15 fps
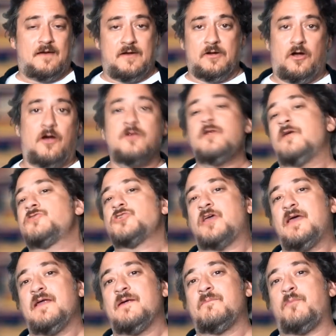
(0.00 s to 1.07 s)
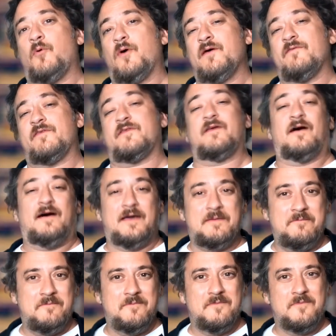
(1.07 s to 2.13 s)
an uneducated boy of the
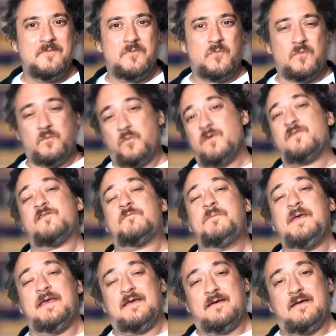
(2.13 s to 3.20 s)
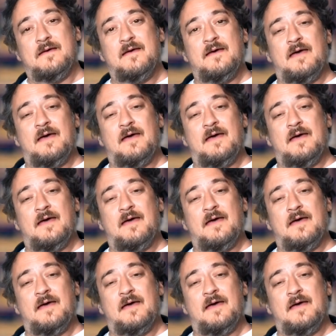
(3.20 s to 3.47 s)
time, would speak.